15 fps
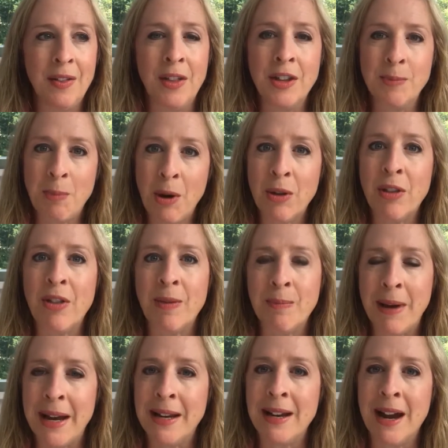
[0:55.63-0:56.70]
both of the
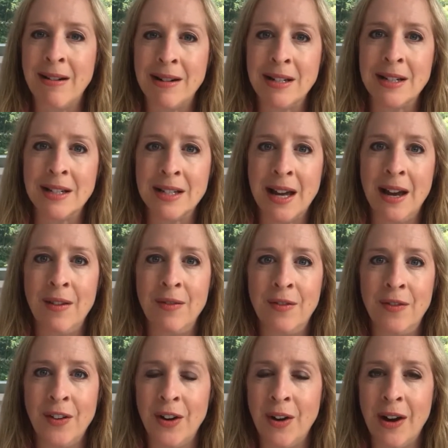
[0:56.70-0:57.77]
main characters have
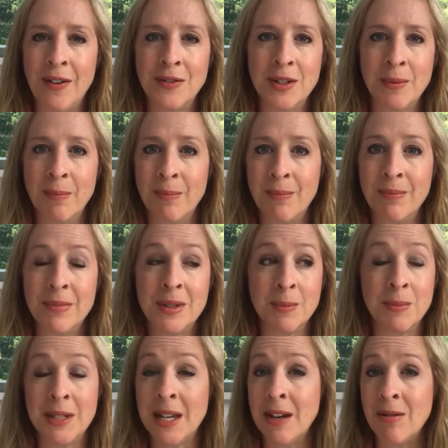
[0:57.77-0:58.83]
some
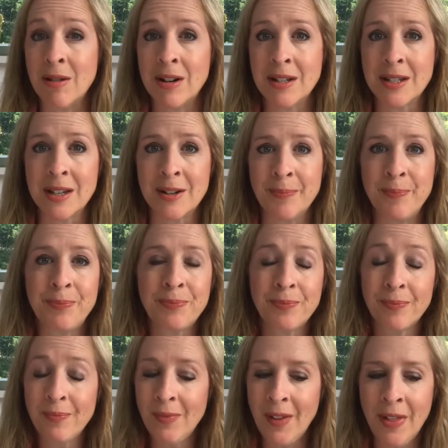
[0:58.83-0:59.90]
secrets and
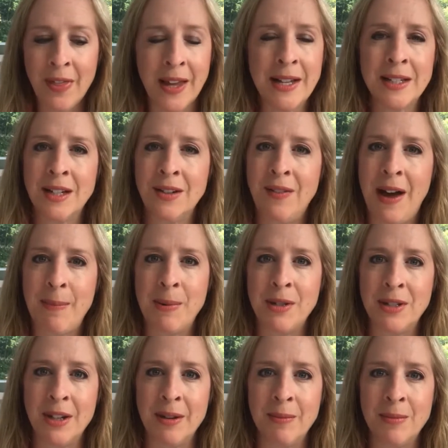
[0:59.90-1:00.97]
things that have happened
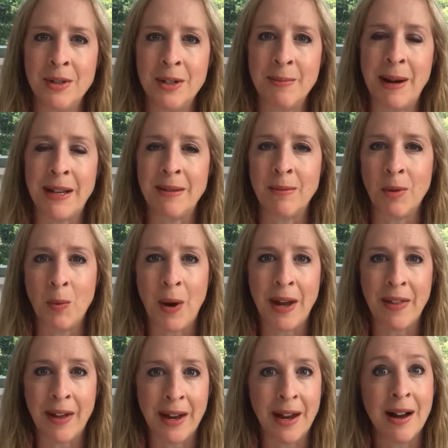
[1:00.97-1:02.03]
to them to make them the way
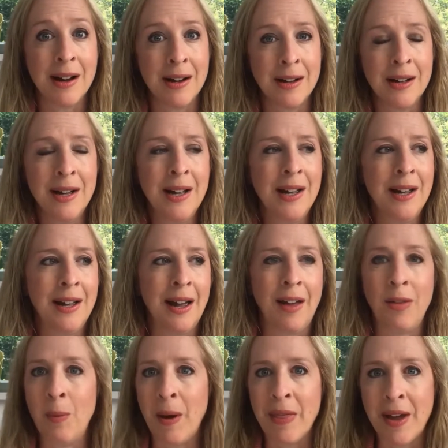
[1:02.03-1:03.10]
they are, and the
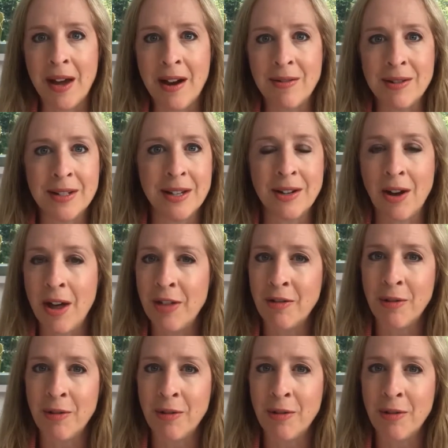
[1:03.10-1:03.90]
way they are is that neither of